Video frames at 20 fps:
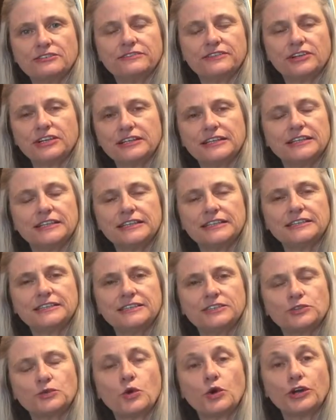far that this
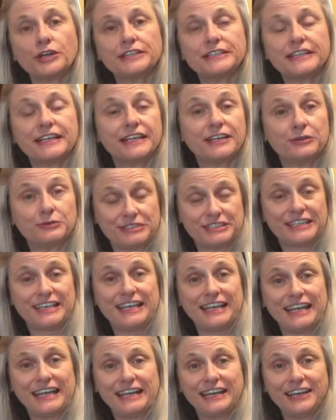is Quarantine
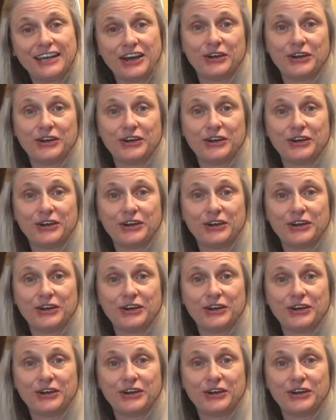Cuisine